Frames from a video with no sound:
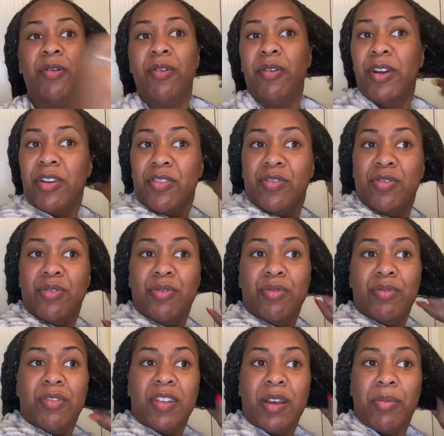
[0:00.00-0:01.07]
going
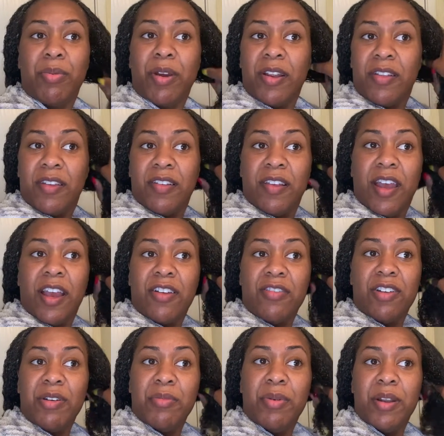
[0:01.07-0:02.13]
to separate this
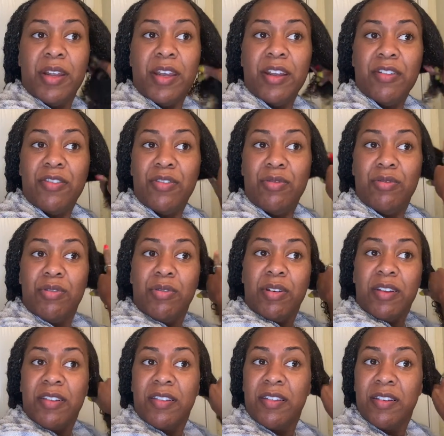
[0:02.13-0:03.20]
actually and put it in 2
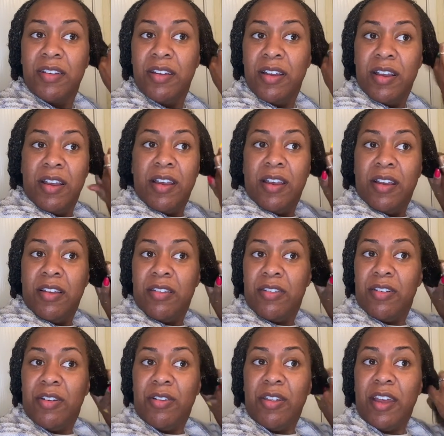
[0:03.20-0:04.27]
twists
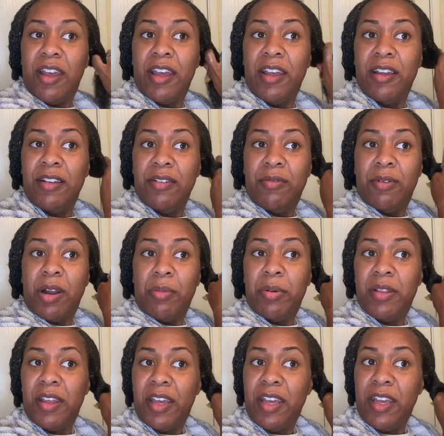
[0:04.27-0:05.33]
so that when I
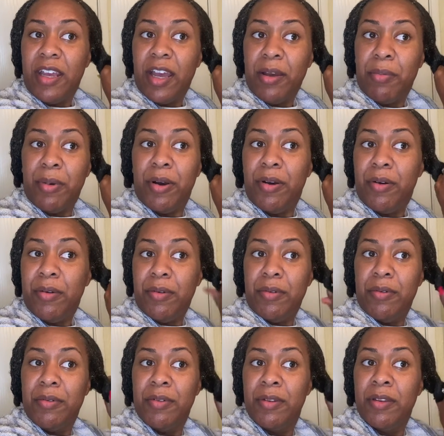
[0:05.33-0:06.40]
put the heat cap
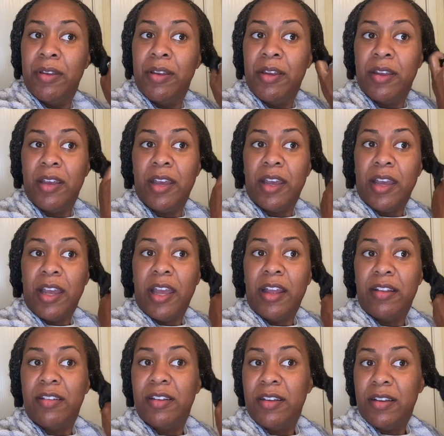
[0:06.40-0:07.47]
on, it can
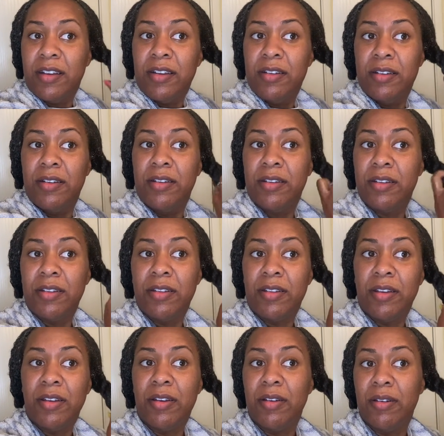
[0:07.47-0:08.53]
get to
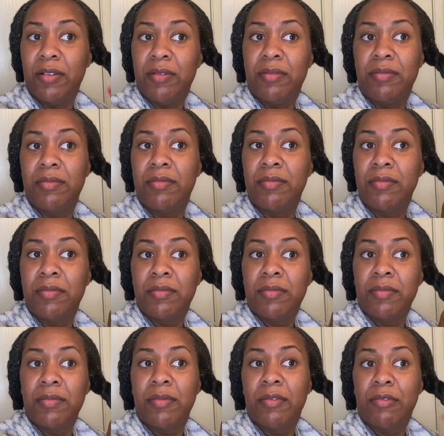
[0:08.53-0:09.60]
the
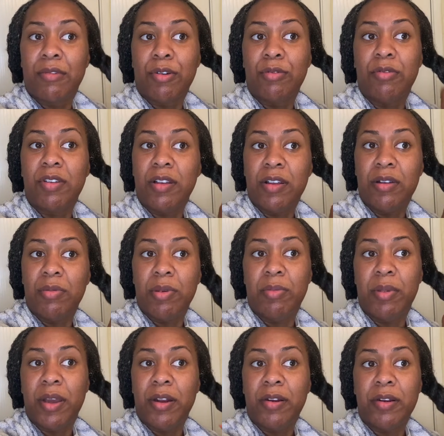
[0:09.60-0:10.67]
roots a little bit
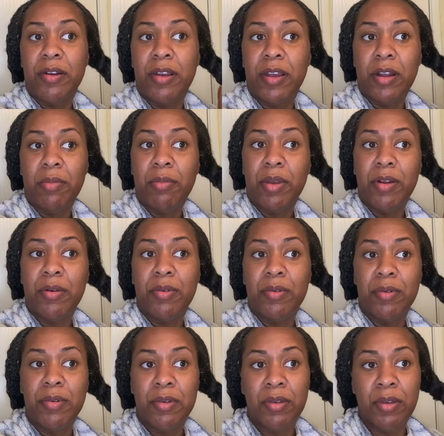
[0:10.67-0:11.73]
better in the middle.
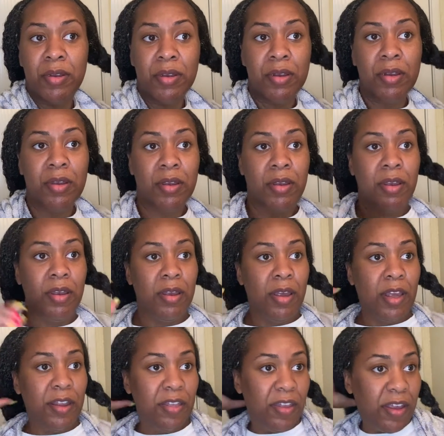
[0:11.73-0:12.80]

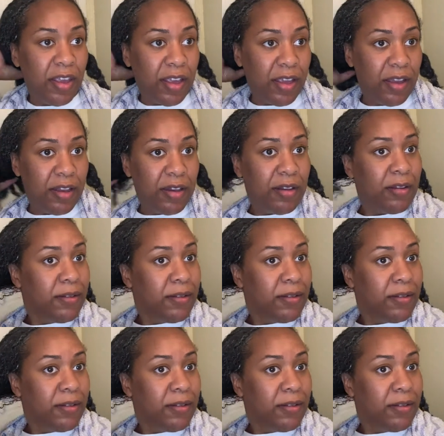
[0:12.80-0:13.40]
And then,